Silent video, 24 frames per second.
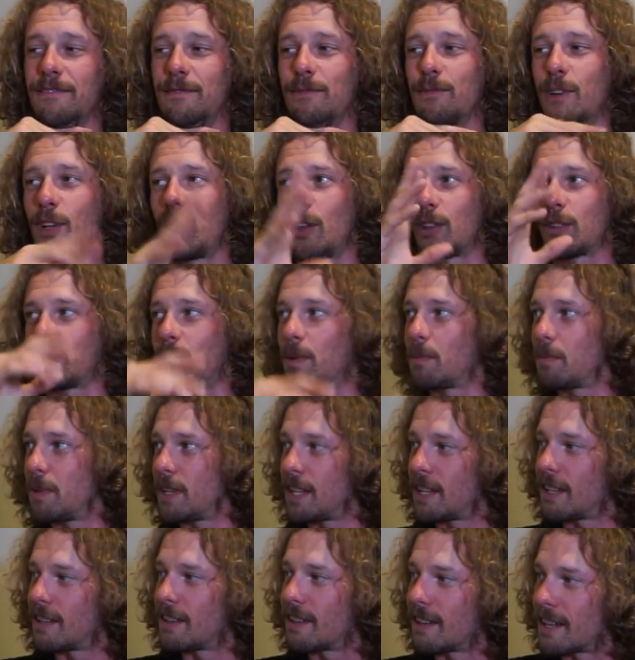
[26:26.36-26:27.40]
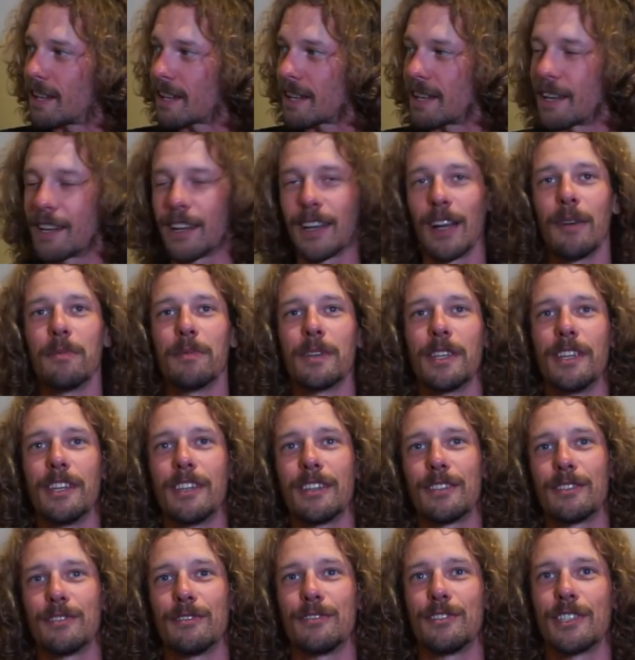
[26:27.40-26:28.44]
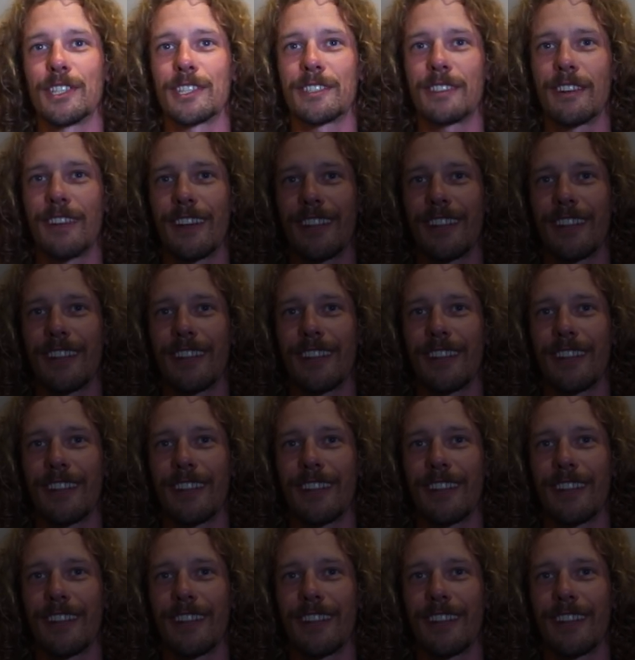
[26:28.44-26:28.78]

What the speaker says: Why not? Maybe I can come here to just